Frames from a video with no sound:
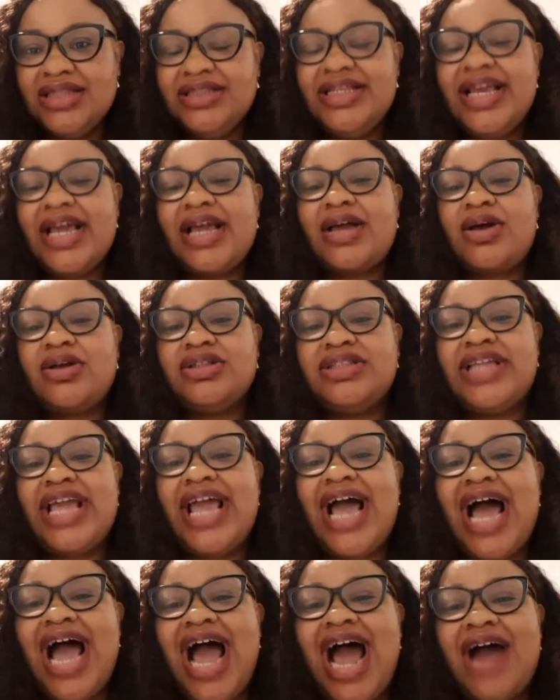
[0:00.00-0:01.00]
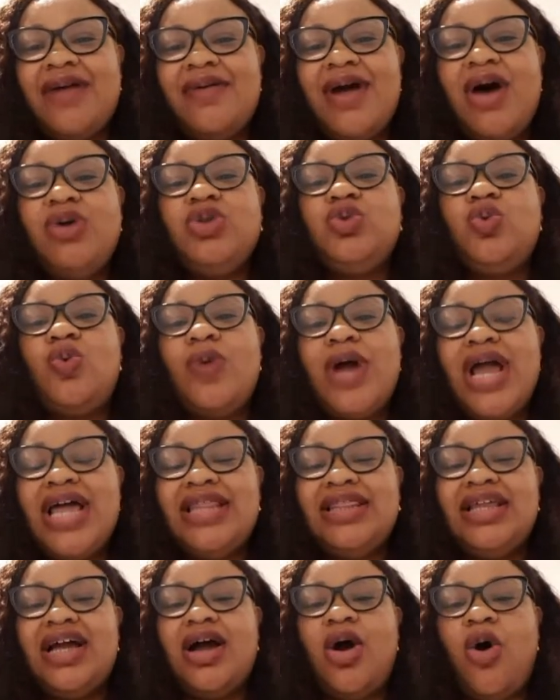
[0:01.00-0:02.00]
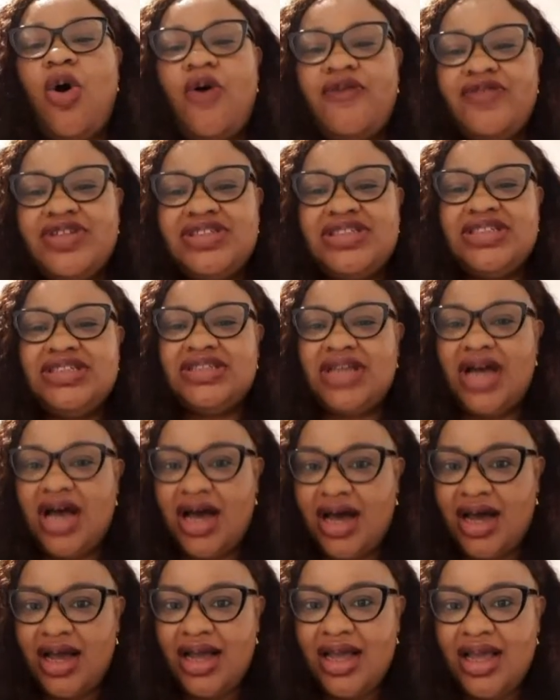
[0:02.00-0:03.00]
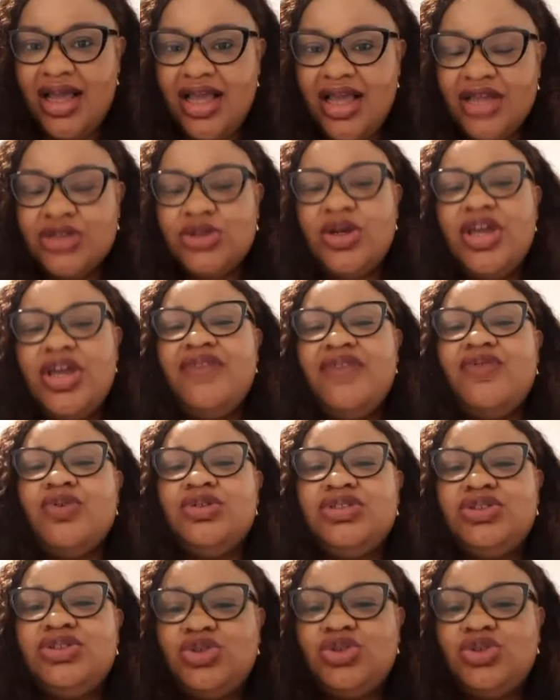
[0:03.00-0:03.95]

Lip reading: They are around where their offices are. So if you